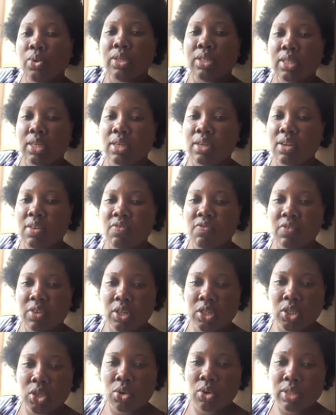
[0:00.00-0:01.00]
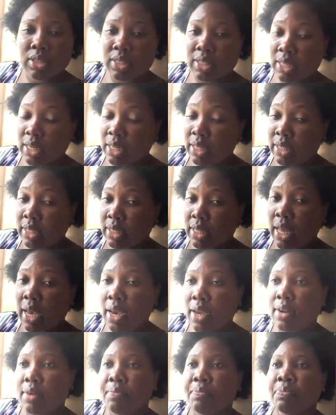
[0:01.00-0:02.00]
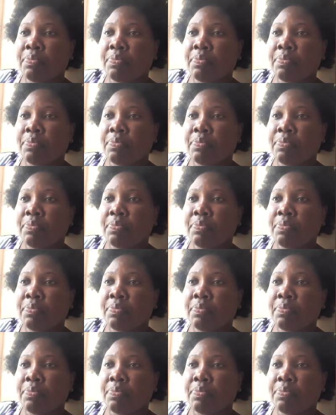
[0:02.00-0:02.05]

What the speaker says: say the fish got still inside.